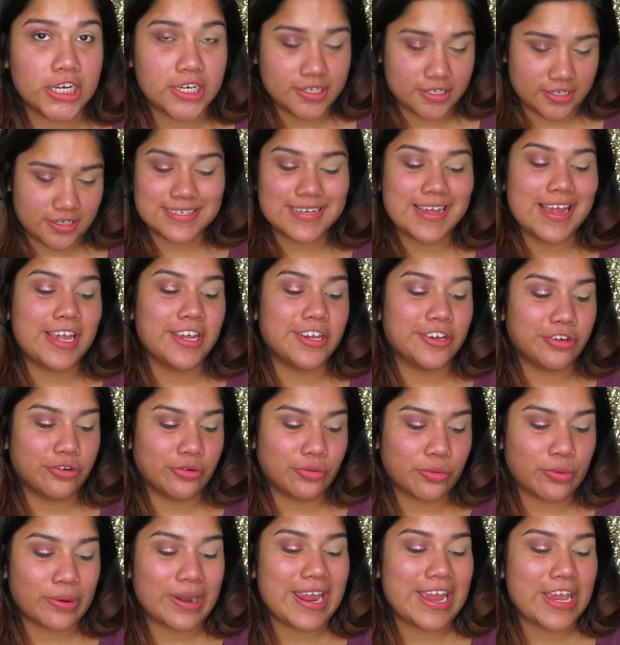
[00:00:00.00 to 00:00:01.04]
It's a
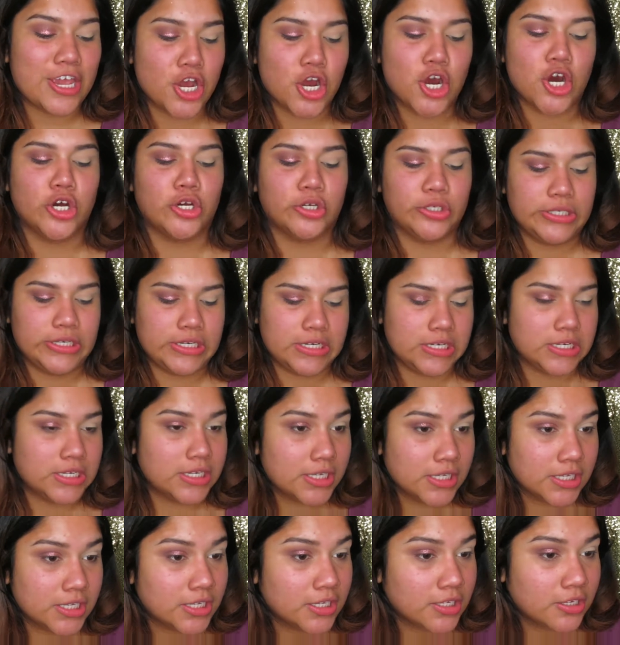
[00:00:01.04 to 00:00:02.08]
crayon,
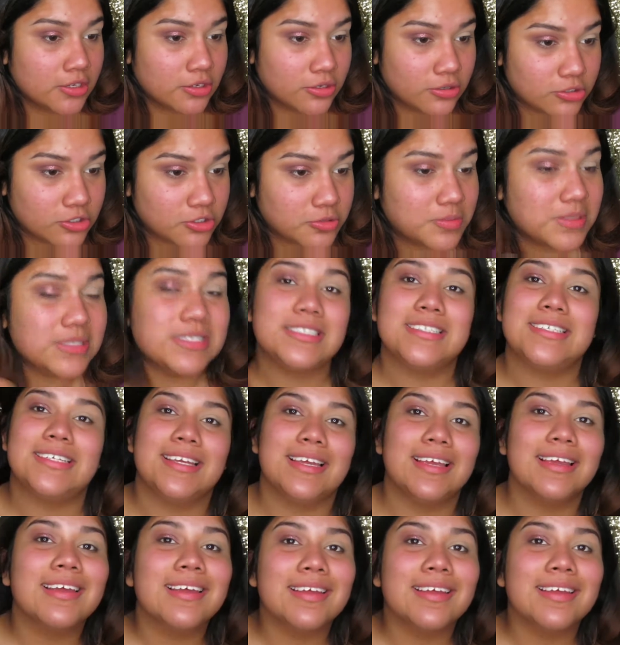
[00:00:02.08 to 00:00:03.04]
which means